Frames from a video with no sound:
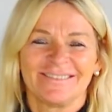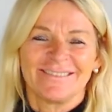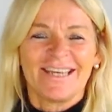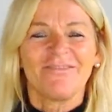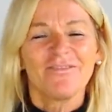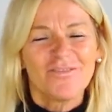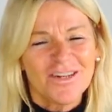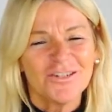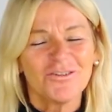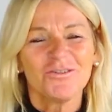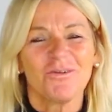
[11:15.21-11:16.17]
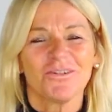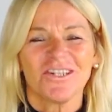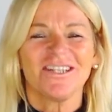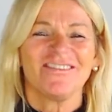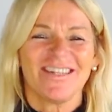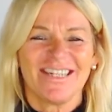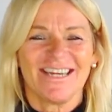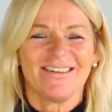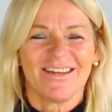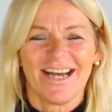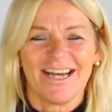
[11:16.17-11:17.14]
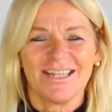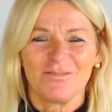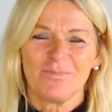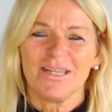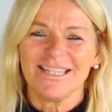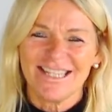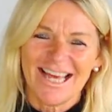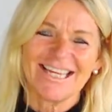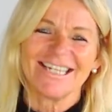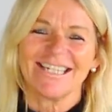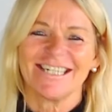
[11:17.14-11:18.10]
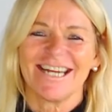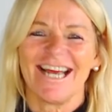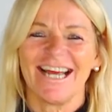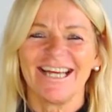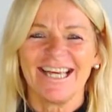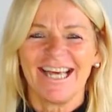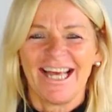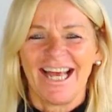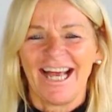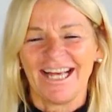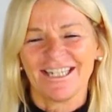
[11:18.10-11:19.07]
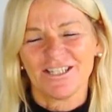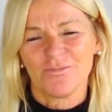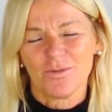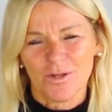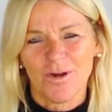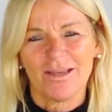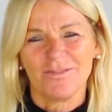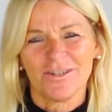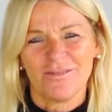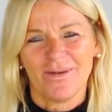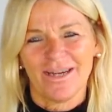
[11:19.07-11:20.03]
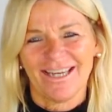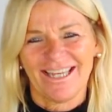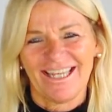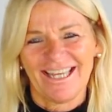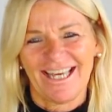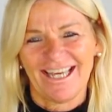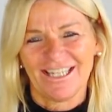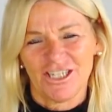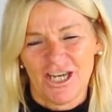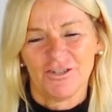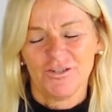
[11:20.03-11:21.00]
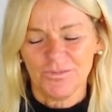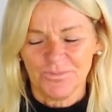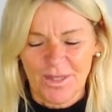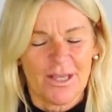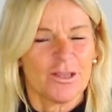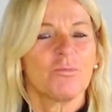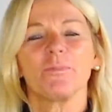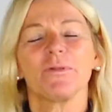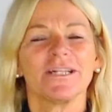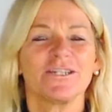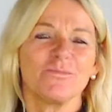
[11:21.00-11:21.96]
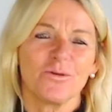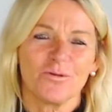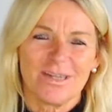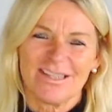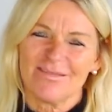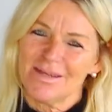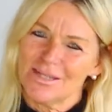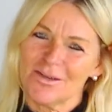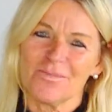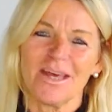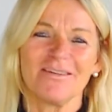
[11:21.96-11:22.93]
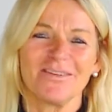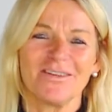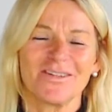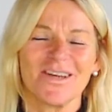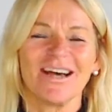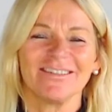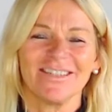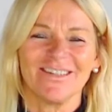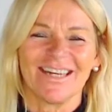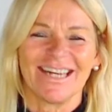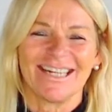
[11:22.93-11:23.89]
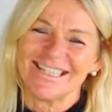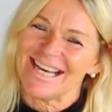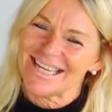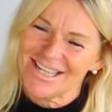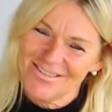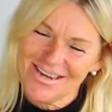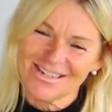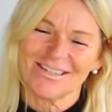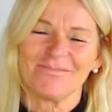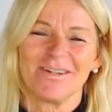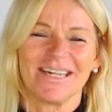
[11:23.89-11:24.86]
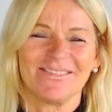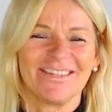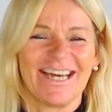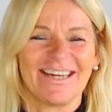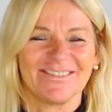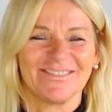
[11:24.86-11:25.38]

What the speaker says: If you've enjoyed watching the video, guys, please like and share and subscribe to my channel. There'll be plenty more recipes up there for you to have a look at. Thank you and goodbye for now.